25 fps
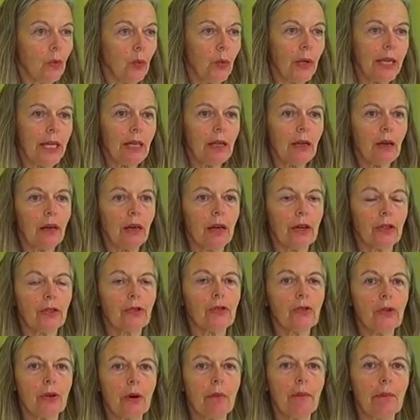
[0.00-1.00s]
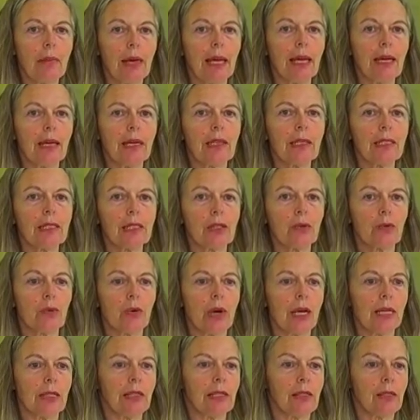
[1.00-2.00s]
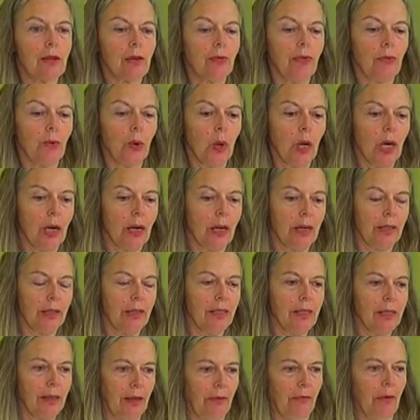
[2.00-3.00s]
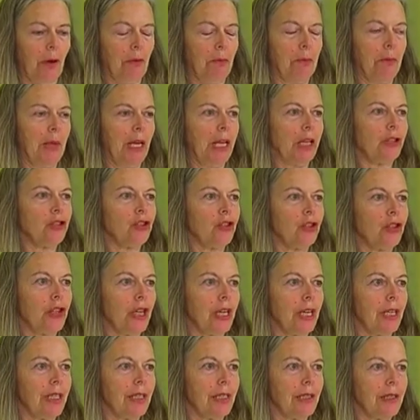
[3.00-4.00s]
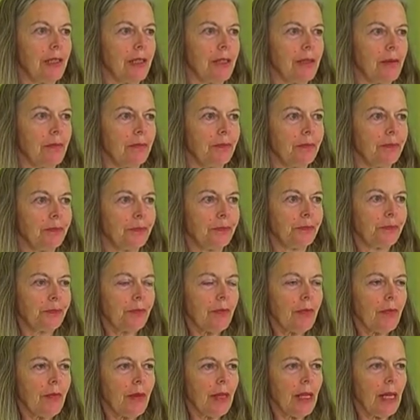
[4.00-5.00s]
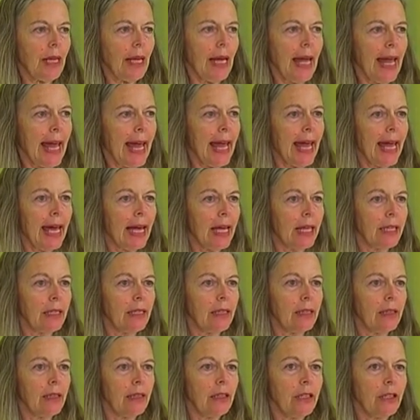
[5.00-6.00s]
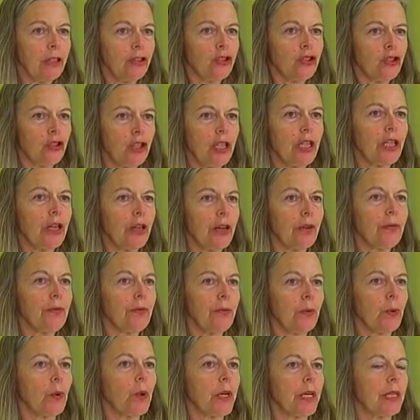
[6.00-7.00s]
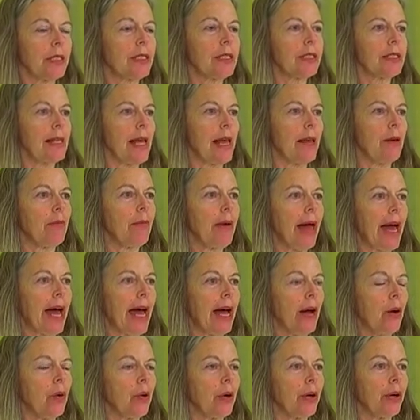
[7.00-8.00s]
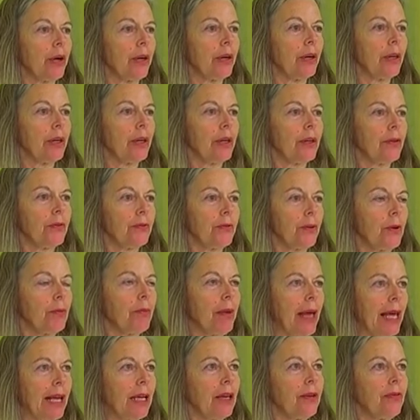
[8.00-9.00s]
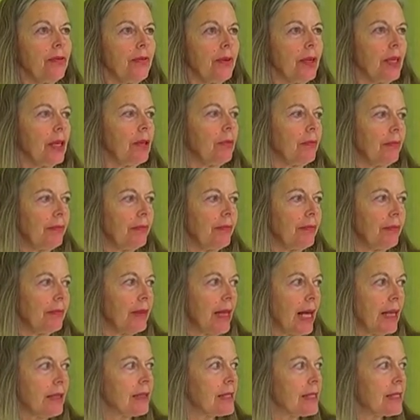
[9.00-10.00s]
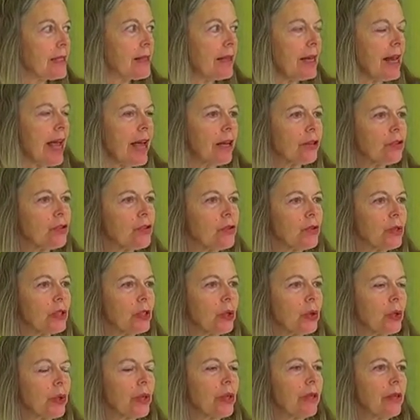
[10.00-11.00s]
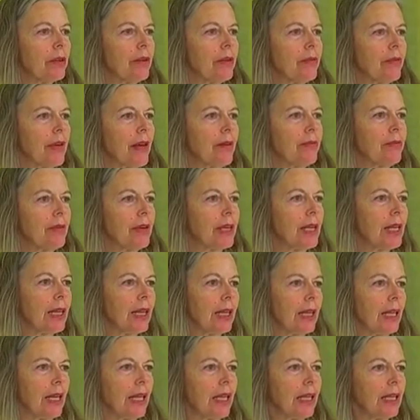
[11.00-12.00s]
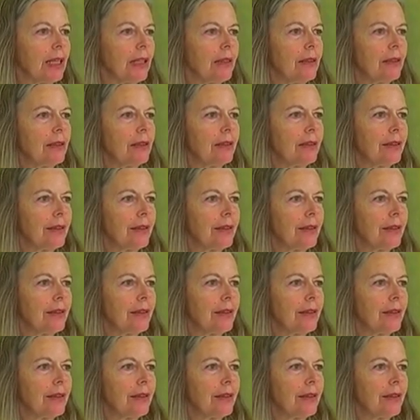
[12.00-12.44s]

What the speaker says: We are tremendous reservoirs of omniscience and sheer force and power for benefit. That's the natural order of everything.